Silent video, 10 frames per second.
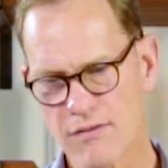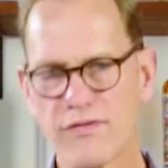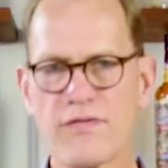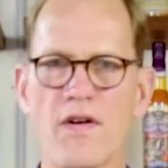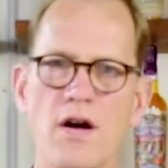
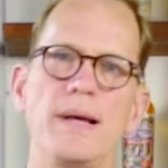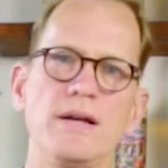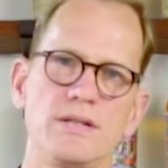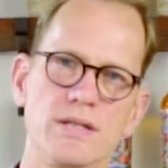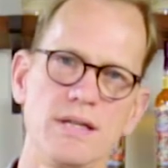
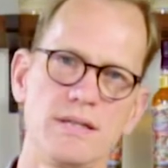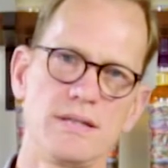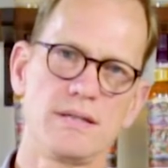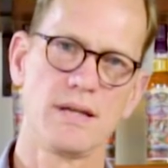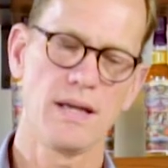Farmhouse
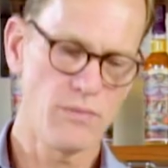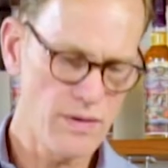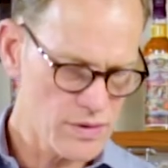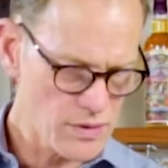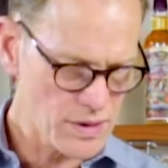cheeses. And we've
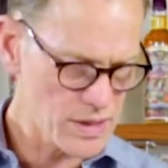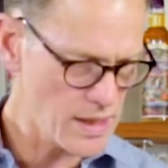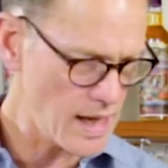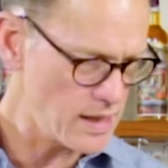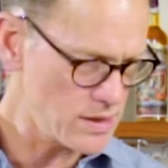sourced
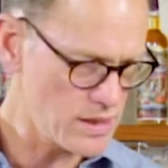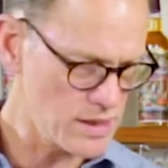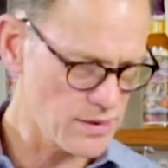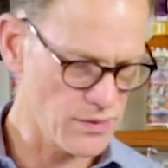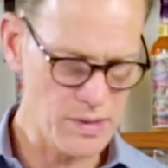today these
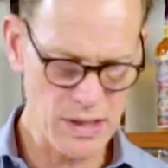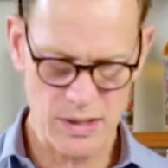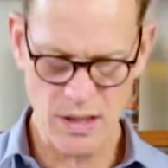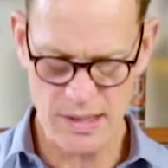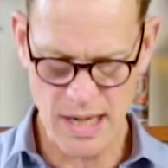cheeses from Neal's
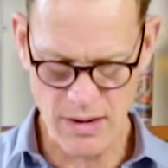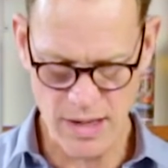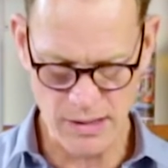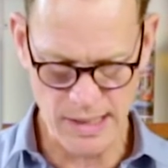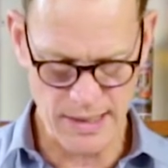Yard Dairy
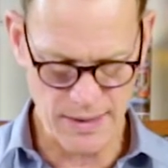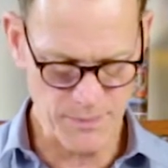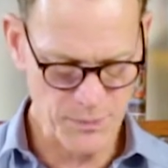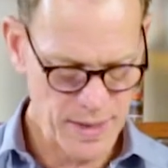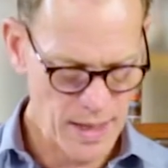here in
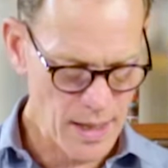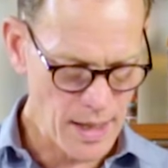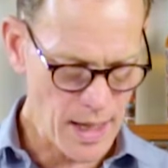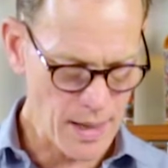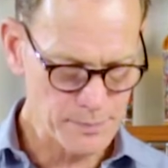London,
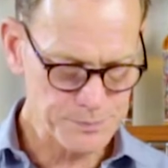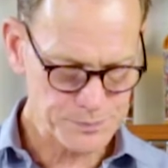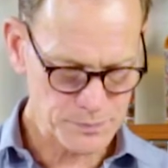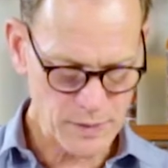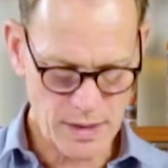
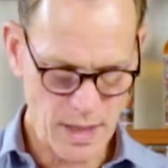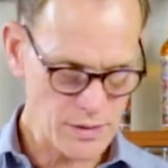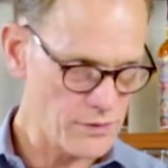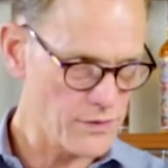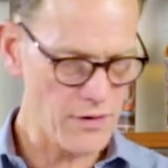not
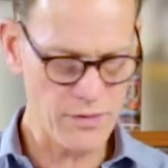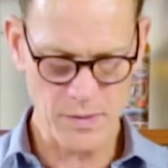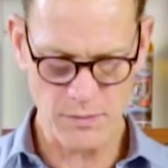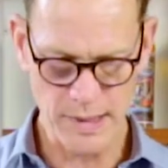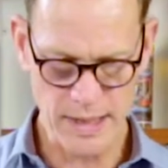too far from
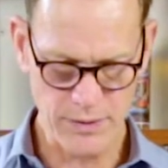our blending